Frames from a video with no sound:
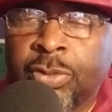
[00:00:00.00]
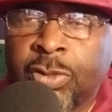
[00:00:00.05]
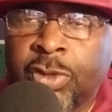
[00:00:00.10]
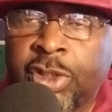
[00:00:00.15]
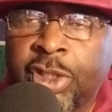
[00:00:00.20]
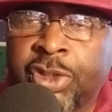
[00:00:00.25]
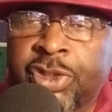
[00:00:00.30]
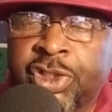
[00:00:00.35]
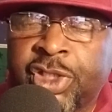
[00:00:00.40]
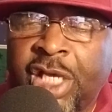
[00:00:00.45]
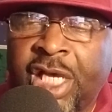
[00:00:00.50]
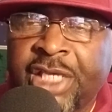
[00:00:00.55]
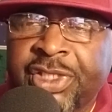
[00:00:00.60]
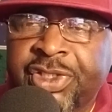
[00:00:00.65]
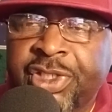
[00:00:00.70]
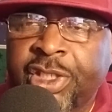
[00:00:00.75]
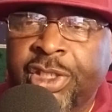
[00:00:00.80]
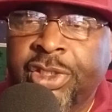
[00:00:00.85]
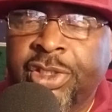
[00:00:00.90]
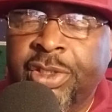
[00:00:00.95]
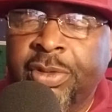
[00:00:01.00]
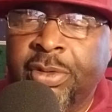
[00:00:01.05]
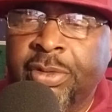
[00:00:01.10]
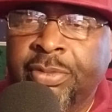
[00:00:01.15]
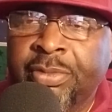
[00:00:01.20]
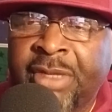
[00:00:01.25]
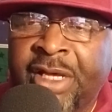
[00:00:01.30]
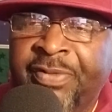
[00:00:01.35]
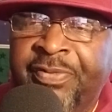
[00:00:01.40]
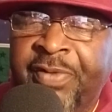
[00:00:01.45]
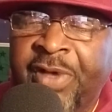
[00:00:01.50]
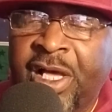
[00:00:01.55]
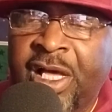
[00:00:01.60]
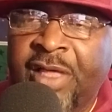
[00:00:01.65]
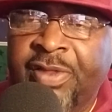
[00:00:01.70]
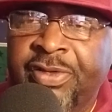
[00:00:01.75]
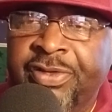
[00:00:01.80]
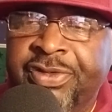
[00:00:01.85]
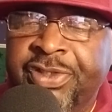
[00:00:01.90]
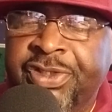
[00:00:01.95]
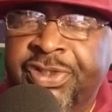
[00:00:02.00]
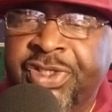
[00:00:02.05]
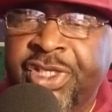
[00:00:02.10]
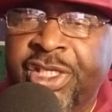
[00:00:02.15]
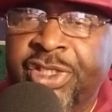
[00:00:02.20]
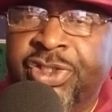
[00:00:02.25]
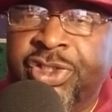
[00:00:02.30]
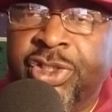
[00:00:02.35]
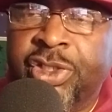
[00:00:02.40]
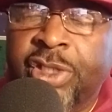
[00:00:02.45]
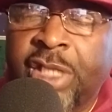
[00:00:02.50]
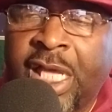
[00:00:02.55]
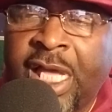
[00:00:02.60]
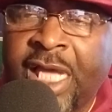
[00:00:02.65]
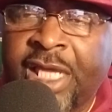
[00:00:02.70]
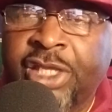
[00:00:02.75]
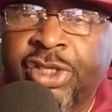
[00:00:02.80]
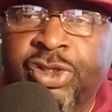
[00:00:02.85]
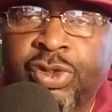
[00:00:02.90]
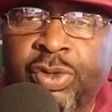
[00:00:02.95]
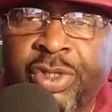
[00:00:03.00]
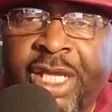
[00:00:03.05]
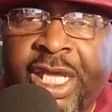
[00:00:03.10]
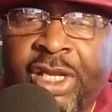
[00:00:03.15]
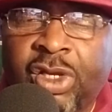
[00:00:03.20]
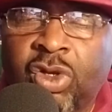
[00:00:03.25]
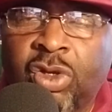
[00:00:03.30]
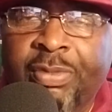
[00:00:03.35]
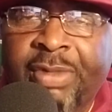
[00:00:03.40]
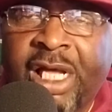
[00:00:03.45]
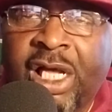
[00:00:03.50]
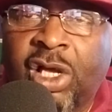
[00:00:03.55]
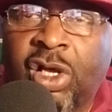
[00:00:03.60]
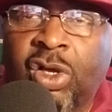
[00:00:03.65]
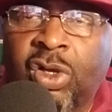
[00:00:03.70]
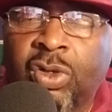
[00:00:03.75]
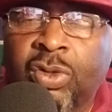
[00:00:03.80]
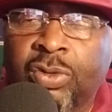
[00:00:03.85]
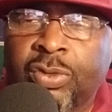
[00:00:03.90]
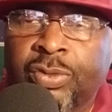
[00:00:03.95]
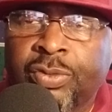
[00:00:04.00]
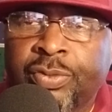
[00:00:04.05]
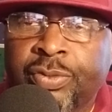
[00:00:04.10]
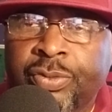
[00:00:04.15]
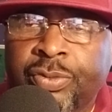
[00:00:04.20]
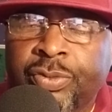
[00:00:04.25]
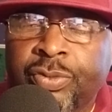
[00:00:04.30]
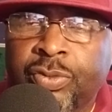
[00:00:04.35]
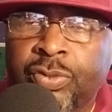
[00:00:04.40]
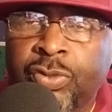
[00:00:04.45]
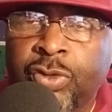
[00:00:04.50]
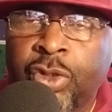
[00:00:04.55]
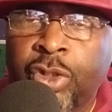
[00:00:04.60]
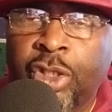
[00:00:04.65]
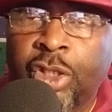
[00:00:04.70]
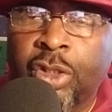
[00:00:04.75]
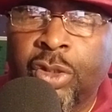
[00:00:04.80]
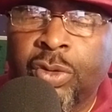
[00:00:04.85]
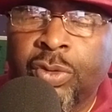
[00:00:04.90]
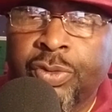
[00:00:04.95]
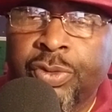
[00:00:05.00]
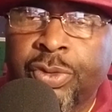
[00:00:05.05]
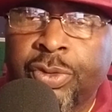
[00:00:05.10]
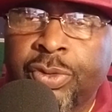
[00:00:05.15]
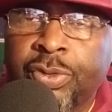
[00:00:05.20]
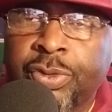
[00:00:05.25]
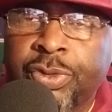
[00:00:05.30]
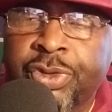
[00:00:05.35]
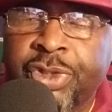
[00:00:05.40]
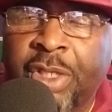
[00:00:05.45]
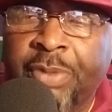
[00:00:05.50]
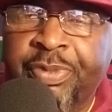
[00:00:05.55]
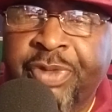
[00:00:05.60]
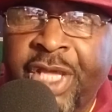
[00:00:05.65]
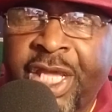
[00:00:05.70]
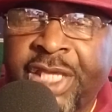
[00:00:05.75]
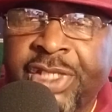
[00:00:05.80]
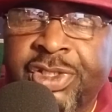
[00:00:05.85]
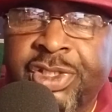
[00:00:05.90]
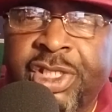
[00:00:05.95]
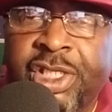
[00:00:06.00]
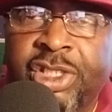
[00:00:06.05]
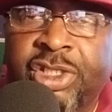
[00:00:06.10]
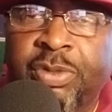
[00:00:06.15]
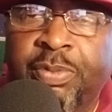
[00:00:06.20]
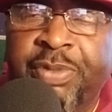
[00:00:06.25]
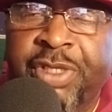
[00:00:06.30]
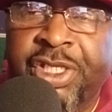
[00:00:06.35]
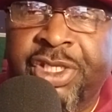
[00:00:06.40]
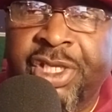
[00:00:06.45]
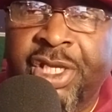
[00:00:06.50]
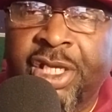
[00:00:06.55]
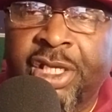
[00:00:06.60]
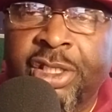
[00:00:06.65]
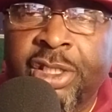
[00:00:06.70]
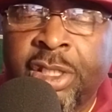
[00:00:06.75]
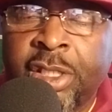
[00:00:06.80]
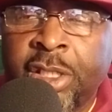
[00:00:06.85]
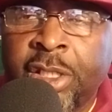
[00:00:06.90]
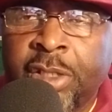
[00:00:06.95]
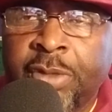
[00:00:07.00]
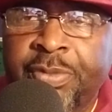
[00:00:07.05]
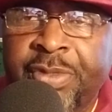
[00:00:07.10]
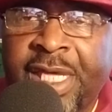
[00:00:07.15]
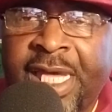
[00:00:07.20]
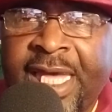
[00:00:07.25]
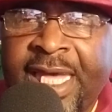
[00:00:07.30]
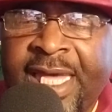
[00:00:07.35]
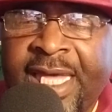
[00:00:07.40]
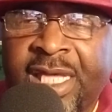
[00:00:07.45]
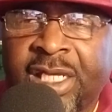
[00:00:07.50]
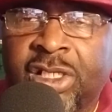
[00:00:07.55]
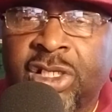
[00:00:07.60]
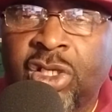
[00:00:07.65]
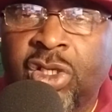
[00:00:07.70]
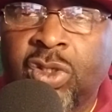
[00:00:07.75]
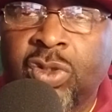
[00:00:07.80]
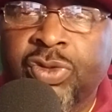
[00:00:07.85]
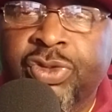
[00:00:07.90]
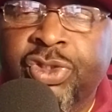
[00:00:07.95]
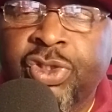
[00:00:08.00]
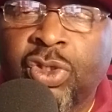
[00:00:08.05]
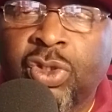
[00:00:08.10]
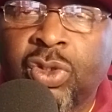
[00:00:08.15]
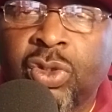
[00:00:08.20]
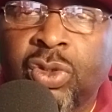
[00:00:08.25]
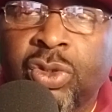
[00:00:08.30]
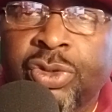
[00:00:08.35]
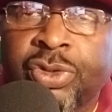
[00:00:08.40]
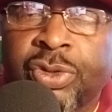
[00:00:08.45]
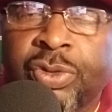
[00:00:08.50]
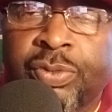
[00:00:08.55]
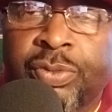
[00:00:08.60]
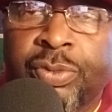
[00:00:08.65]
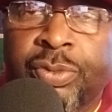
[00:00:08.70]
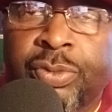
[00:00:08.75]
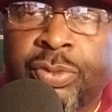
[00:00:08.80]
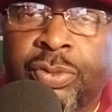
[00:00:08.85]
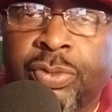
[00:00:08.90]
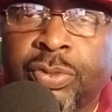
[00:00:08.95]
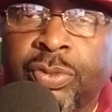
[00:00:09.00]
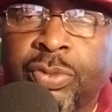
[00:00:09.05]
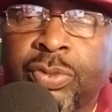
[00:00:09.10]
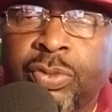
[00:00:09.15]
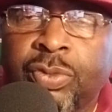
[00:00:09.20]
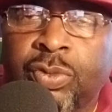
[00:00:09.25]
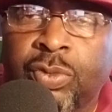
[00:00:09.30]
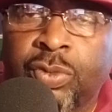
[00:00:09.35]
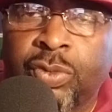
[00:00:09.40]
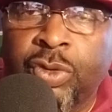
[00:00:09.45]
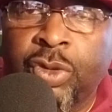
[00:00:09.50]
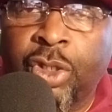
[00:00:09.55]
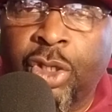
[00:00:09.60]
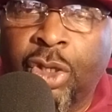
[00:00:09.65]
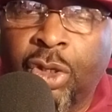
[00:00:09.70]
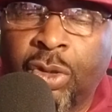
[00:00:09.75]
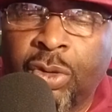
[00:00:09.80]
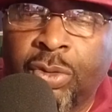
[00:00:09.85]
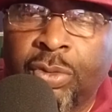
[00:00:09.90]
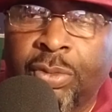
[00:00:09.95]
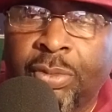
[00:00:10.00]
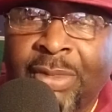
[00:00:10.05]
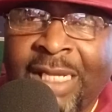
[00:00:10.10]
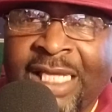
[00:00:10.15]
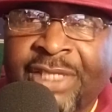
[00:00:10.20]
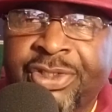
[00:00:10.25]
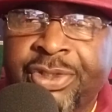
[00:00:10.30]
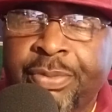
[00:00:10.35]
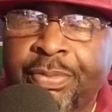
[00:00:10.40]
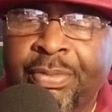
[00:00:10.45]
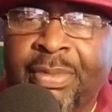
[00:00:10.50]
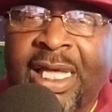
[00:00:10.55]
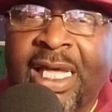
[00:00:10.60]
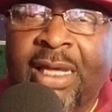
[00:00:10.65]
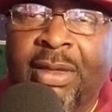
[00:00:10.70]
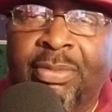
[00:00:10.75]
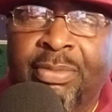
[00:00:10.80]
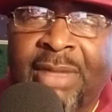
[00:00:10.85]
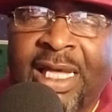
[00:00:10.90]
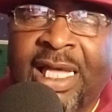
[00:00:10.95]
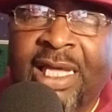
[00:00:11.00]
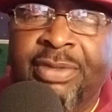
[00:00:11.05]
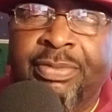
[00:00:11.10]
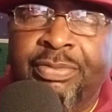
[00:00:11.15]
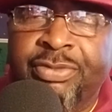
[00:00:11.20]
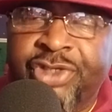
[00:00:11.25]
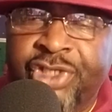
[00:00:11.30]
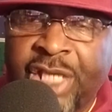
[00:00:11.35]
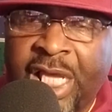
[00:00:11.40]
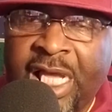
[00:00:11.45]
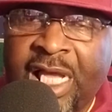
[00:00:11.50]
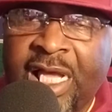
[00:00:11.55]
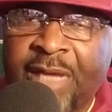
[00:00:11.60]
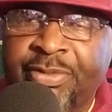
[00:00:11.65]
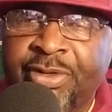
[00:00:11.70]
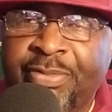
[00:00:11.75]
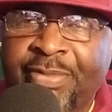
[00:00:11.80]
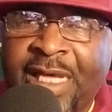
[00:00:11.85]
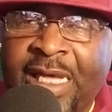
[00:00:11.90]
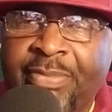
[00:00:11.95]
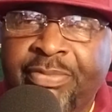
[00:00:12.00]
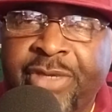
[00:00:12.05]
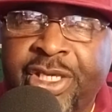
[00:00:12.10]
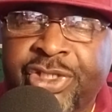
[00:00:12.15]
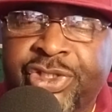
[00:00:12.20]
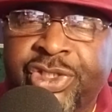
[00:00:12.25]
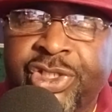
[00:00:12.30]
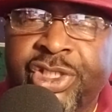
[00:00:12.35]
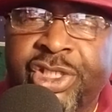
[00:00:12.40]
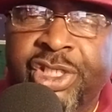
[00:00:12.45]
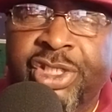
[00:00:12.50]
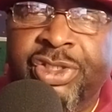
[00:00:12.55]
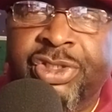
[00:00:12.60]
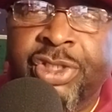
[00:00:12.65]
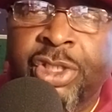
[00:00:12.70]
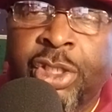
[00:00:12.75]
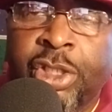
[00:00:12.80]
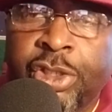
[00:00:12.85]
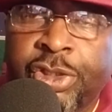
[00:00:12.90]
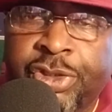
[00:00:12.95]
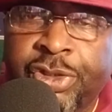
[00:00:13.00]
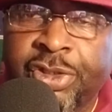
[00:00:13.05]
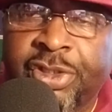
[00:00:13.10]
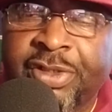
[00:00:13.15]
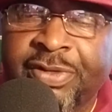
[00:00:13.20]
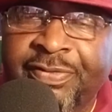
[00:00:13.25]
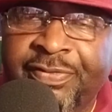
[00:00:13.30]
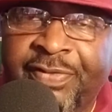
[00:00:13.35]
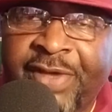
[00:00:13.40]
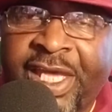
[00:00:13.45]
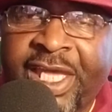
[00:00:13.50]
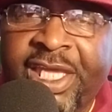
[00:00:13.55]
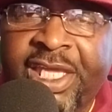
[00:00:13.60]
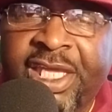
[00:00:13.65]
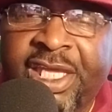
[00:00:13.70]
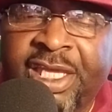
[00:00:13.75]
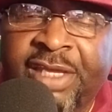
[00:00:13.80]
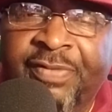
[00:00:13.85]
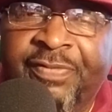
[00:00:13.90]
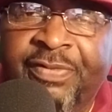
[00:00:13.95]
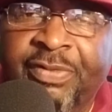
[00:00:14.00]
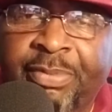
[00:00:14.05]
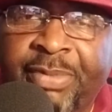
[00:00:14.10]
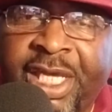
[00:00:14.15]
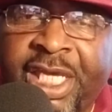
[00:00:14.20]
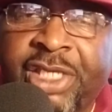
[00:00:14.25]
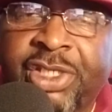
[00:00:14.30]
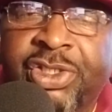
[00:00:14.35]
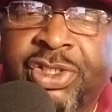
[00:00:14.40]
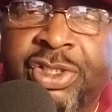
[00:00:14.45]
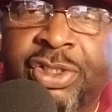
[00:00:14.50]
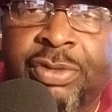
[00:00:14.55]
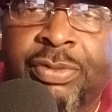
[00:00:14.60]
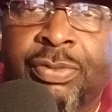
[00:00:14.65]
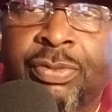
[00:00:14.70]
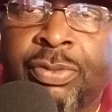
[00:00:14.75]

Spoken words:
discussing my father's ascension. I can do that on my own. You know, some things need to be done behind closed doors. You know, my job and my mission is to convey information,